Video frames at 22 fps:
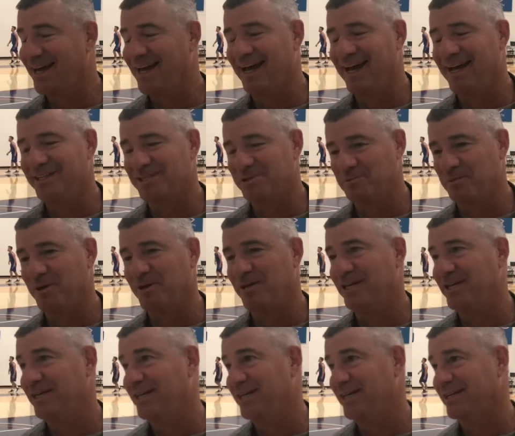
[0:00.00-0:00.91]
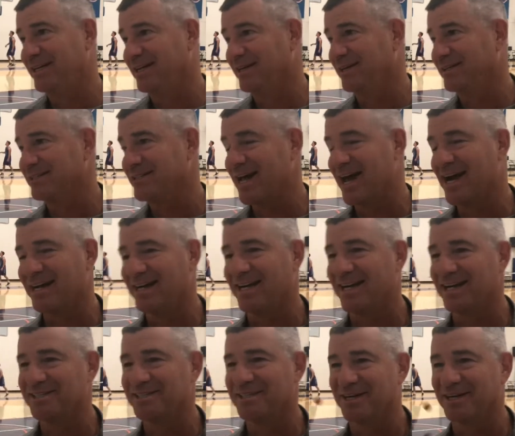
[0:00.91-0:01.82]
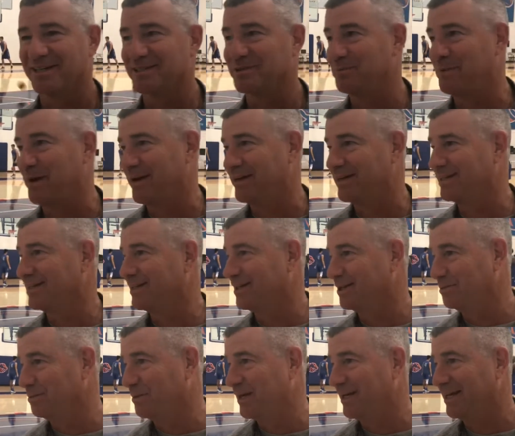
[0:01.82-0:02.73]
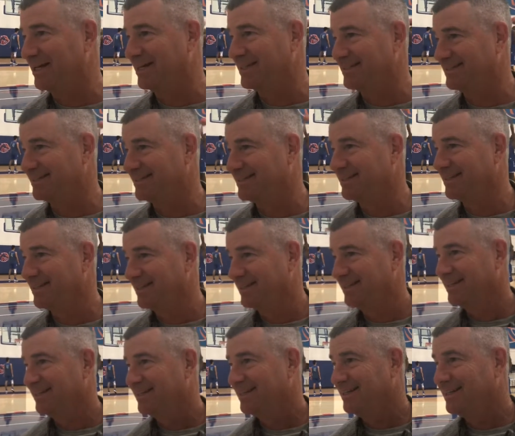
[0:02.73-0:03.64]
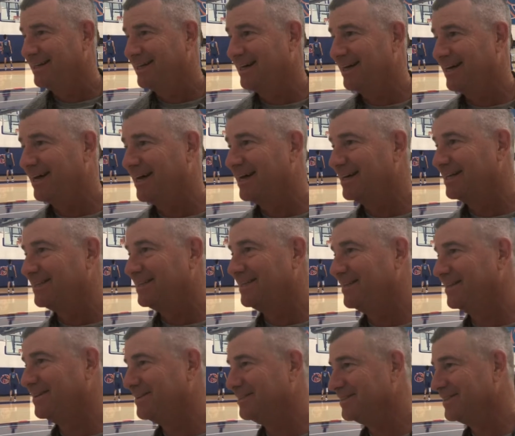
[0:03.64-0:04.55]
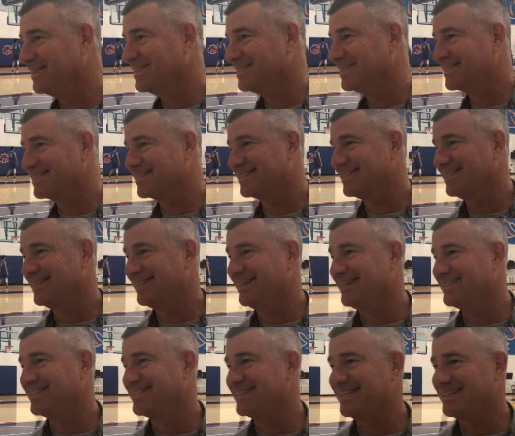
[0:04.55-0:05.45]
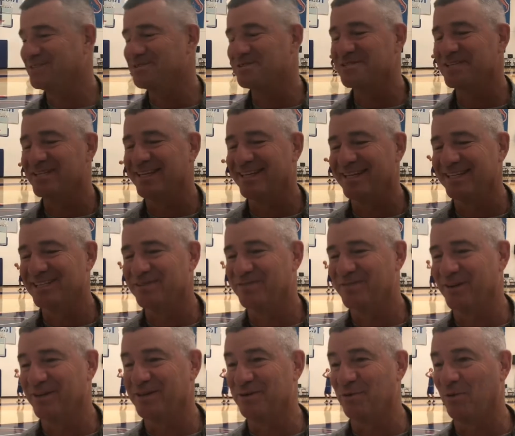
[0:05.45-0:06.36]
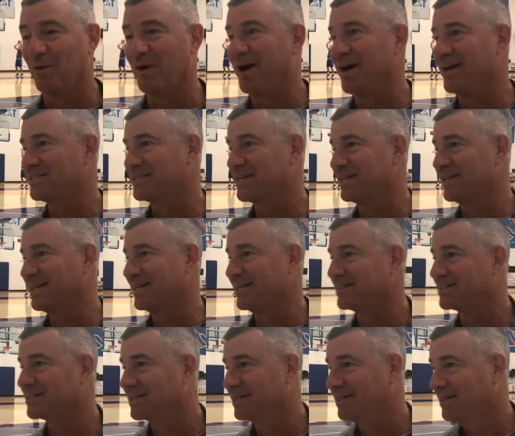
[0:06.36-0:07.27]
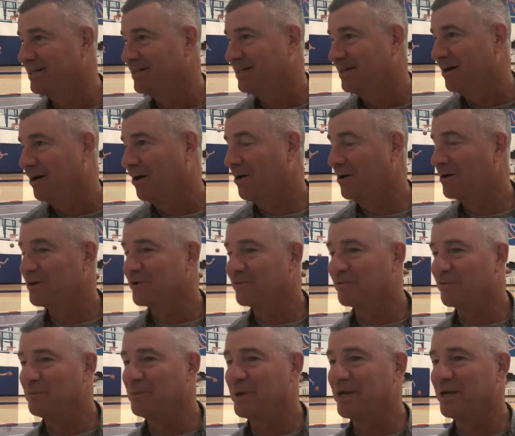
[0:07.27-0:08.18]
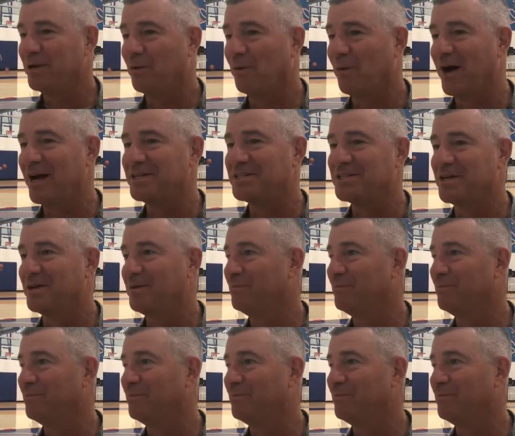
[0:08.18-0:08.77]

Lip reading: Yeah, it's pretty neat. Zach and I talked about it a little bit. It's interesting. It's fun to watch. I think it's harder for me to watch